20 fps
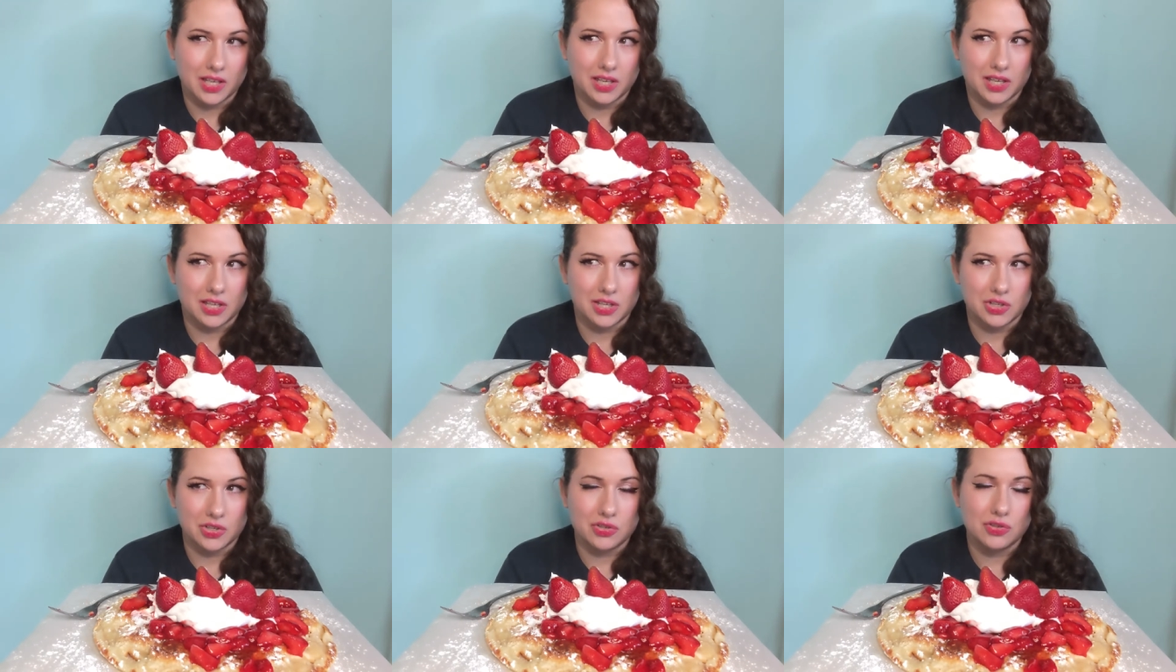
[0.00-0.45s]

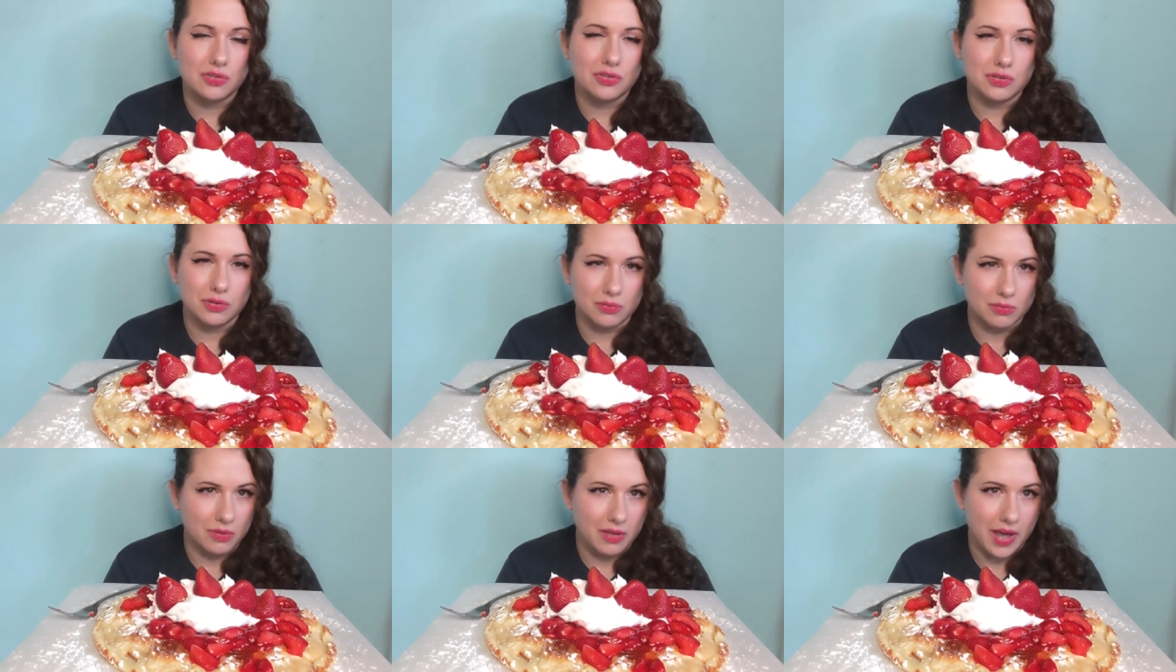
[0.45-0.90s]
can
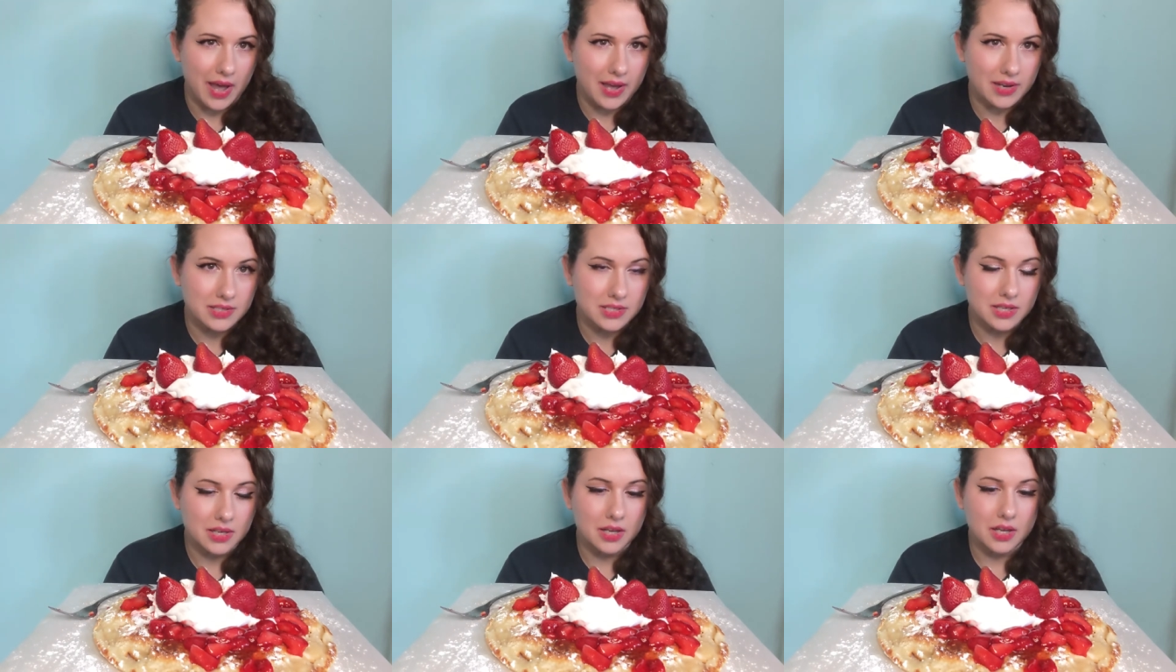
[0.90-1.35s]
do
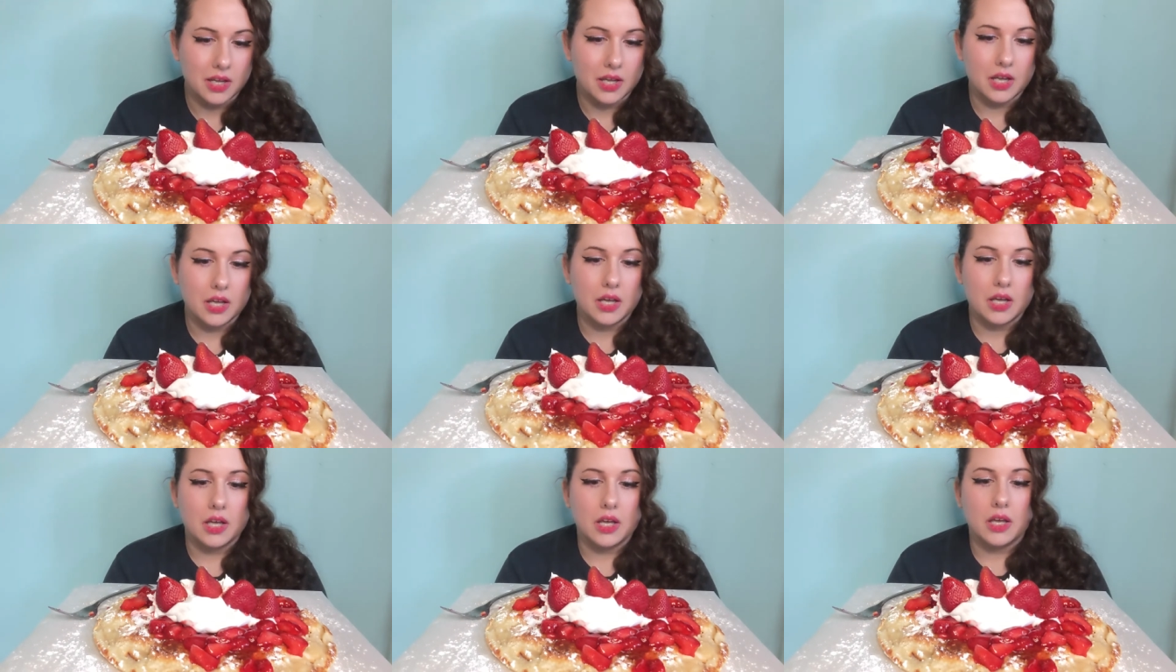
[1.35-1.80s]
that.
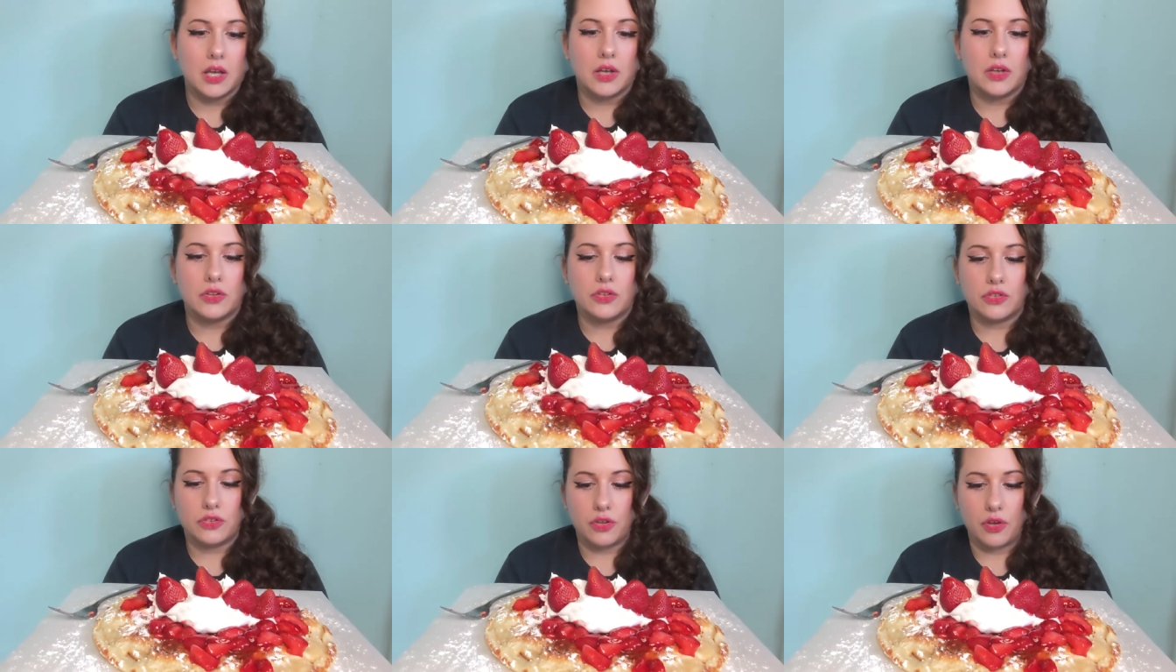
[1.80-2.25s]

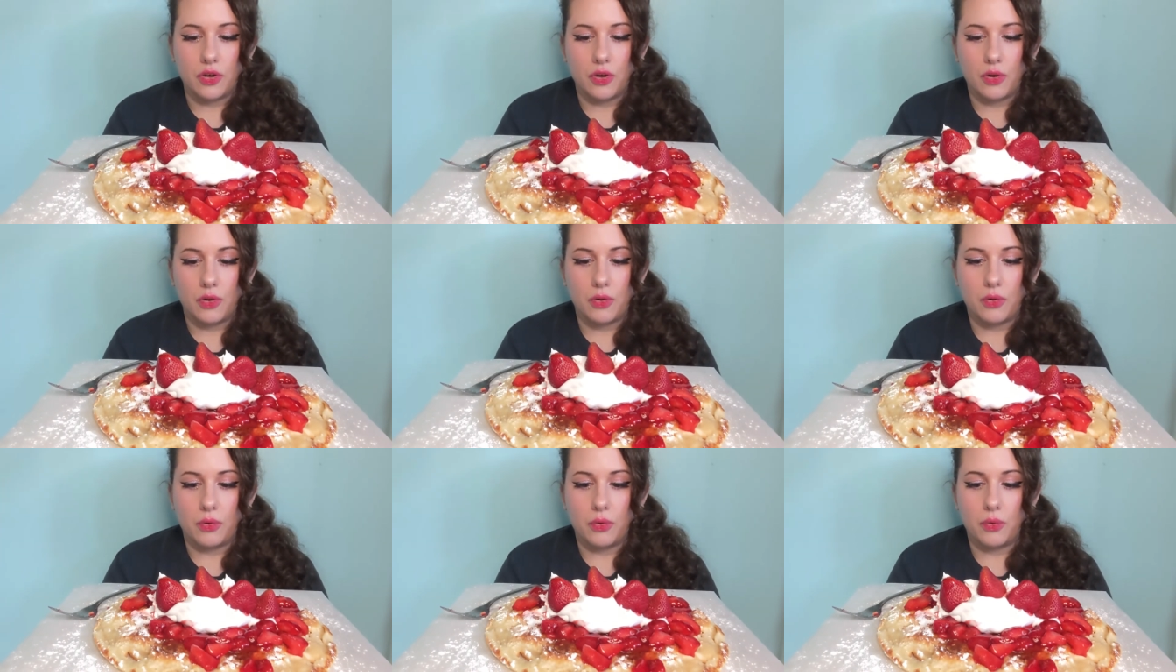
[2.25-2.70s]

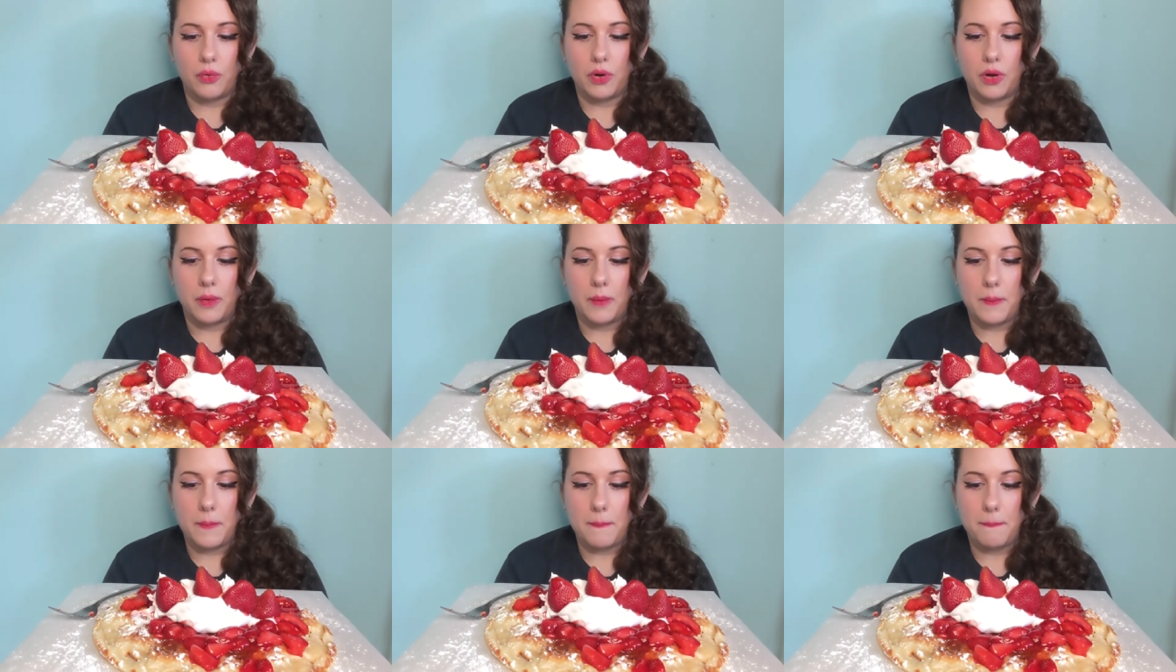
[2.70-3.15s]
So,